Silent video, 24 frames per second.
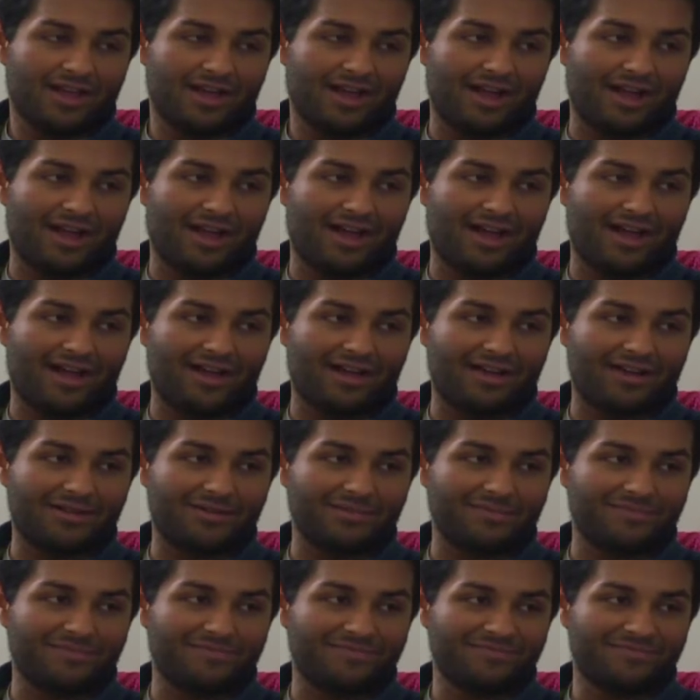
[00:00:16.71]

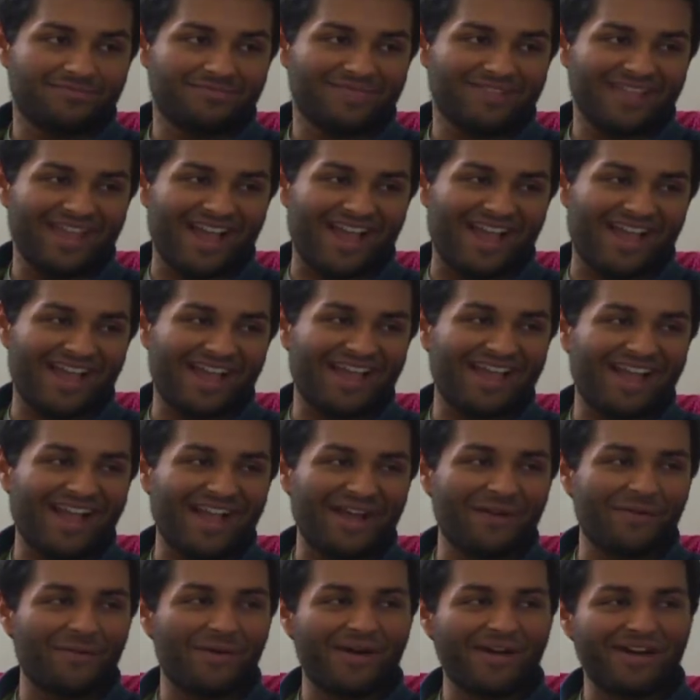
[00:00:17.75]

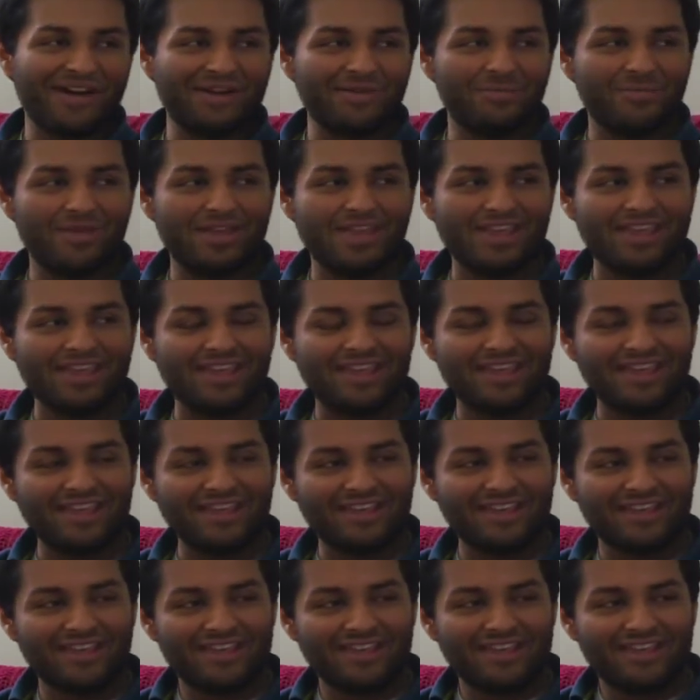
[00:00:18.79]
I wanted to be
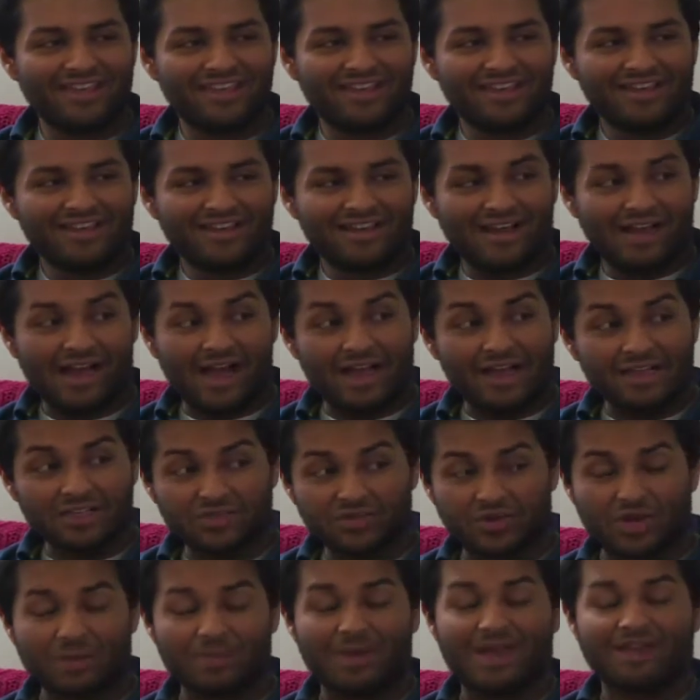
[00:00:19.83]
an
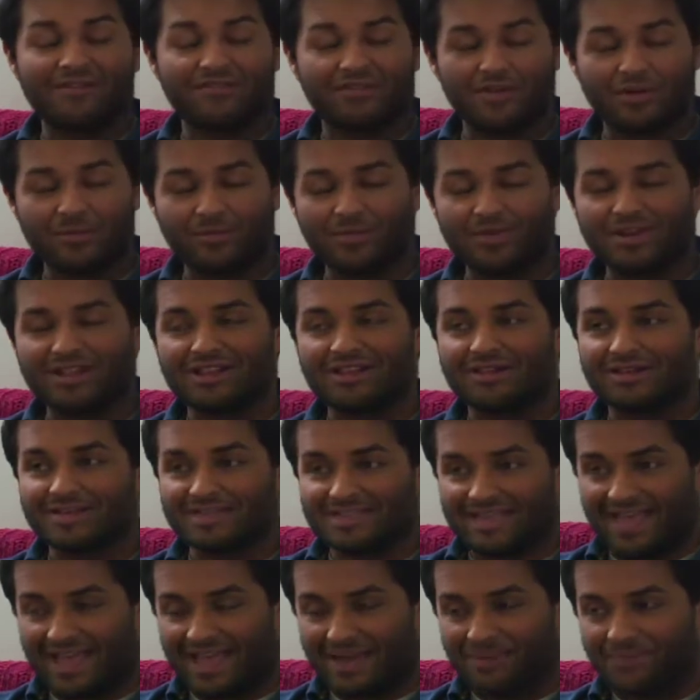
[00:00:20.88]
ice cream man for a pretty long
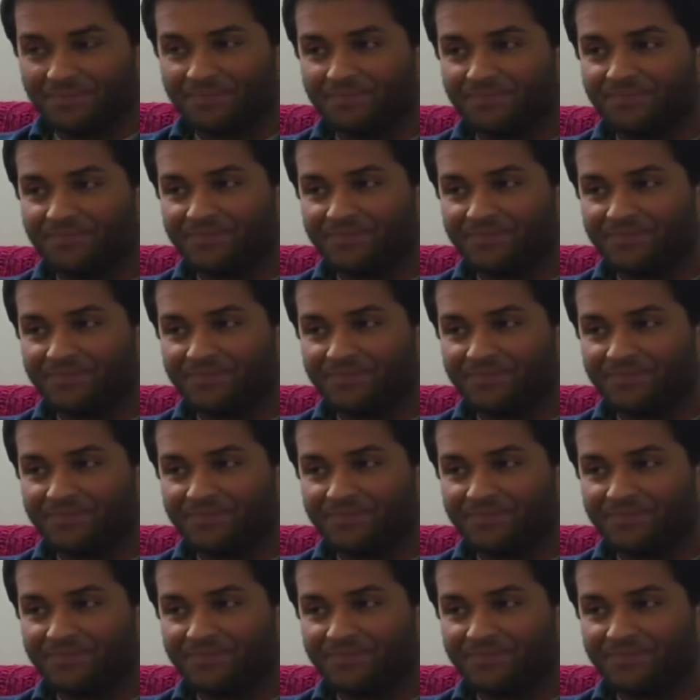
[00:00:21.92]
time.